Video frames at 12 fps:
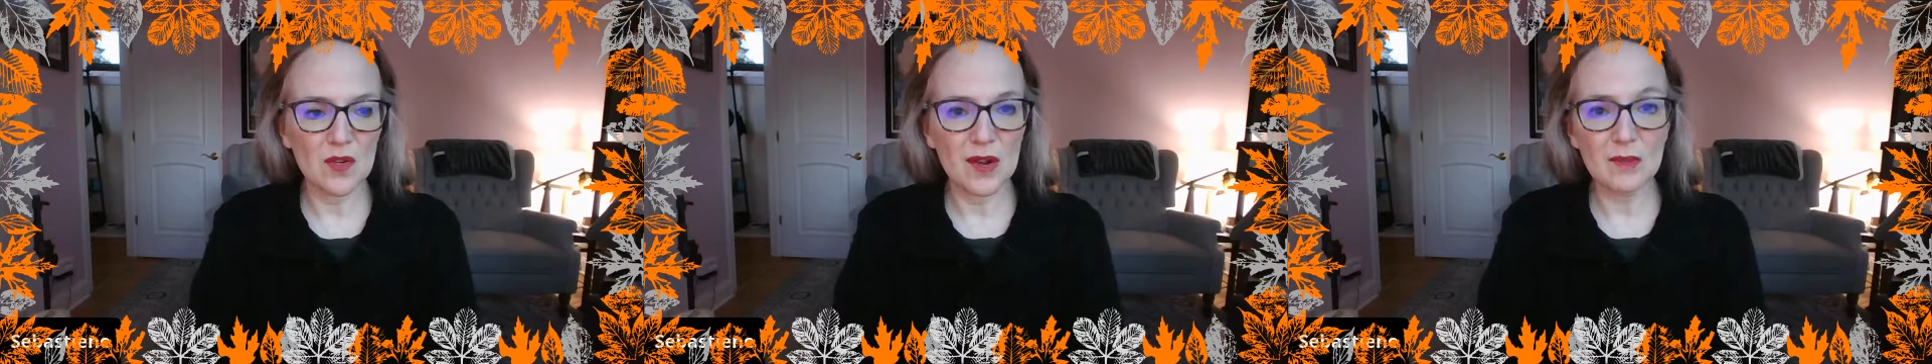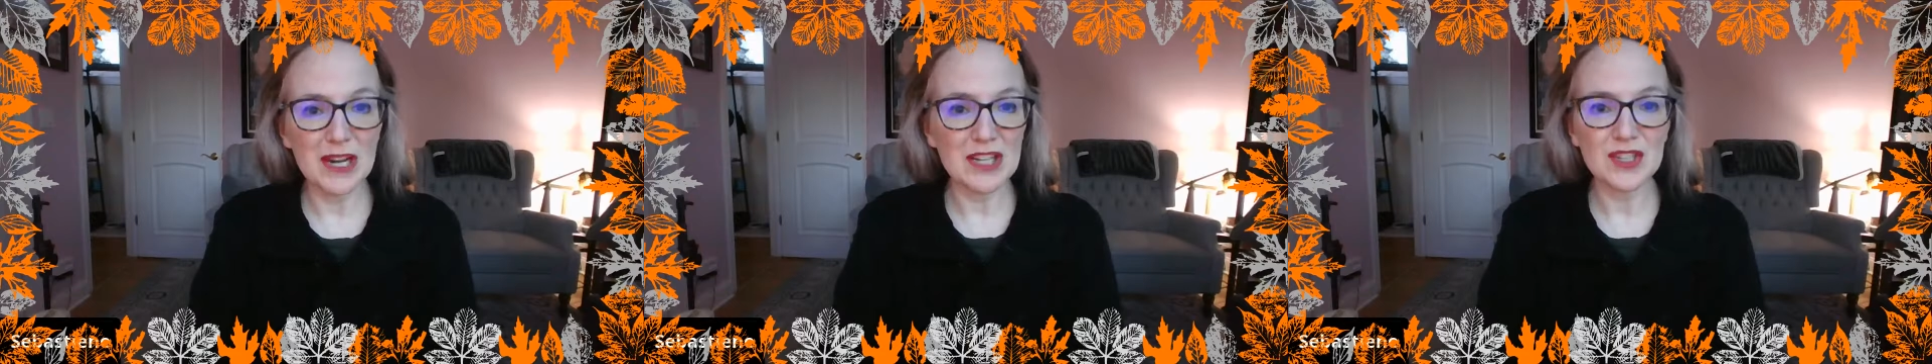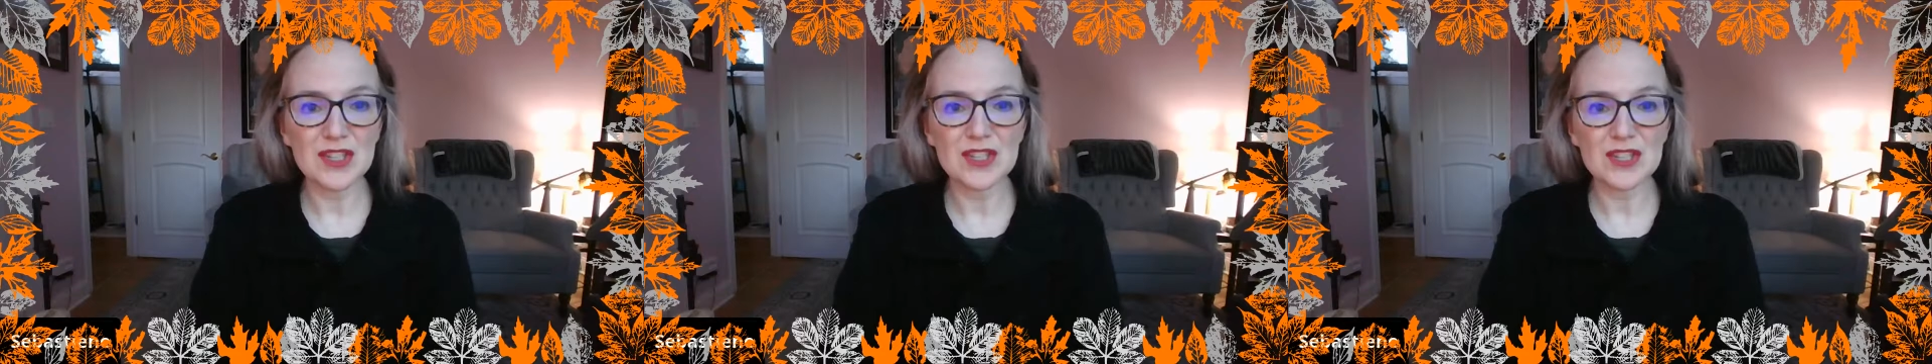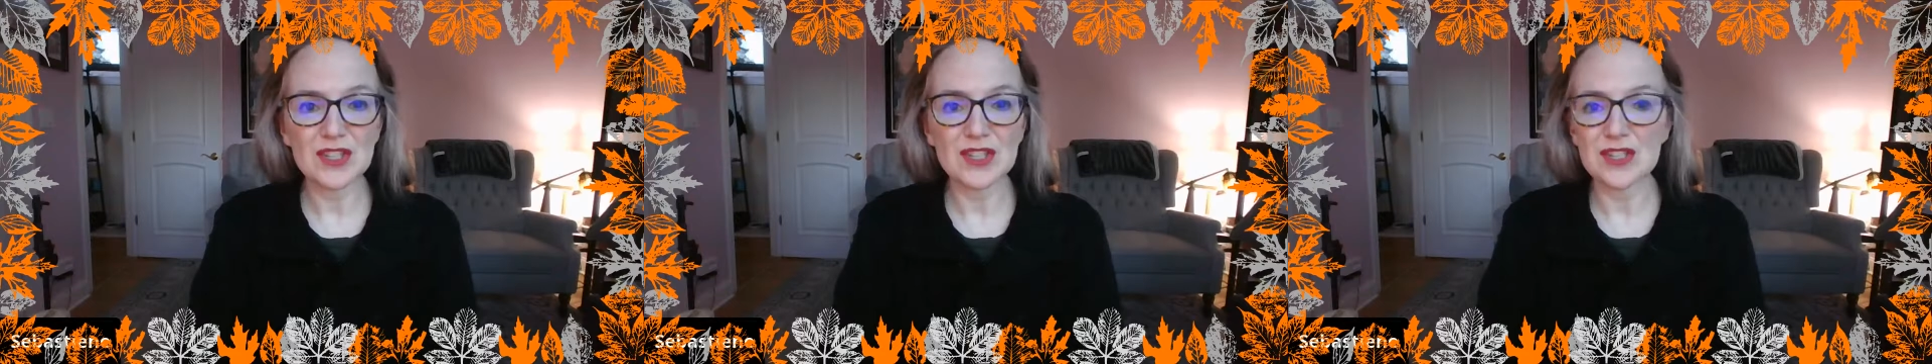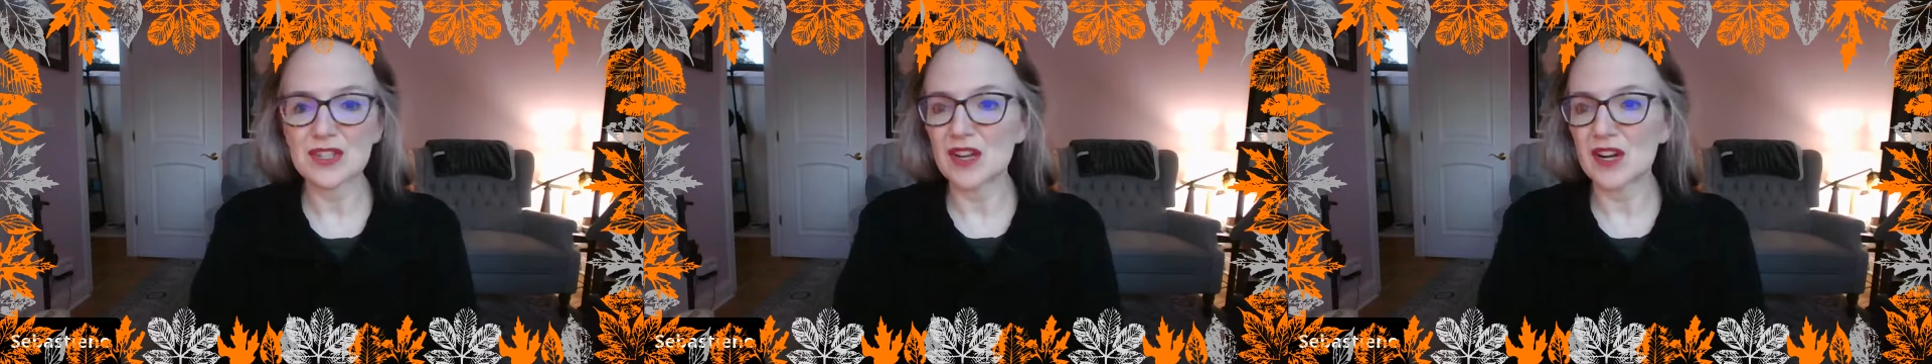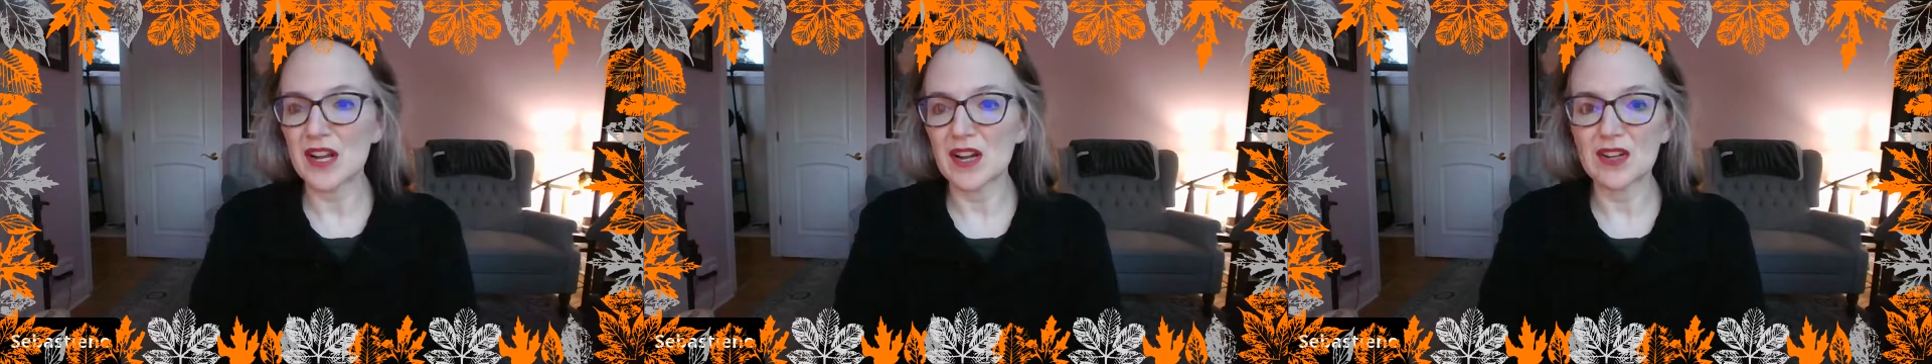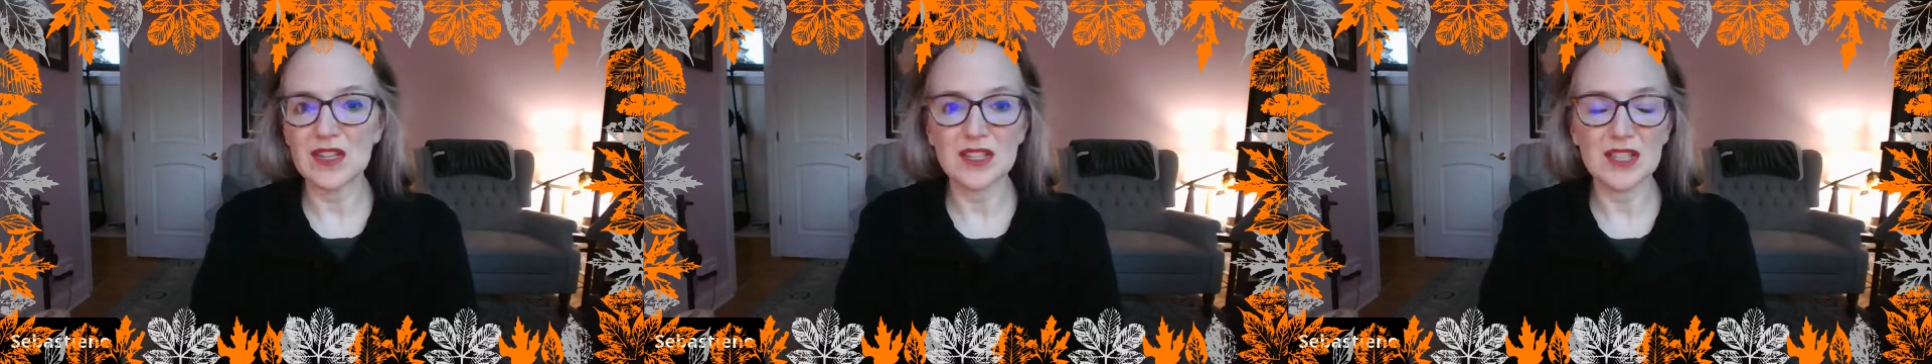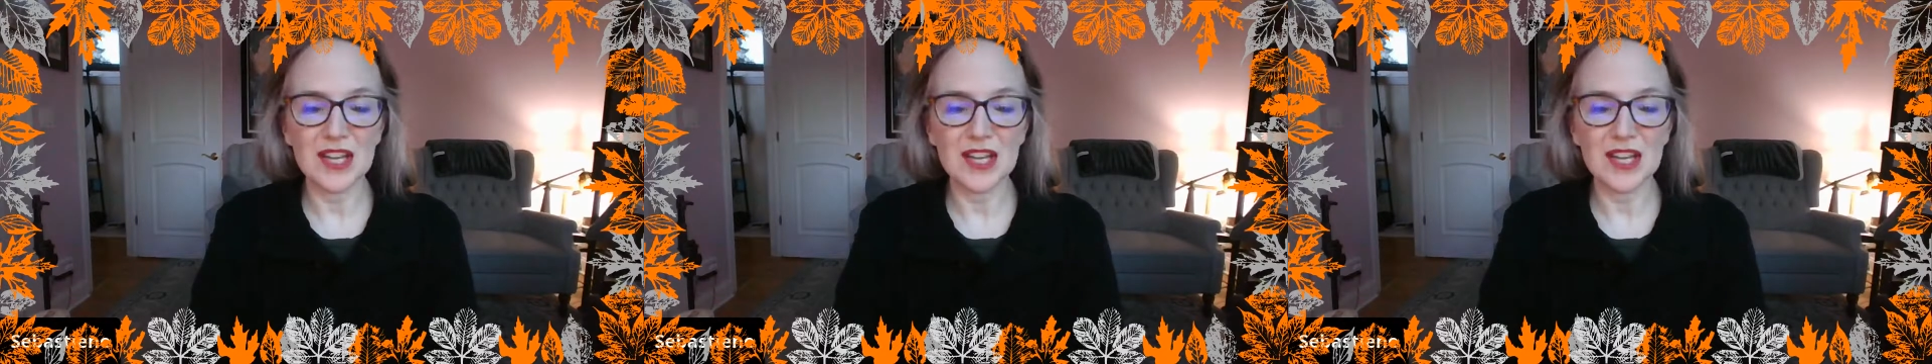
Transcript: I'm actually just going to start out and,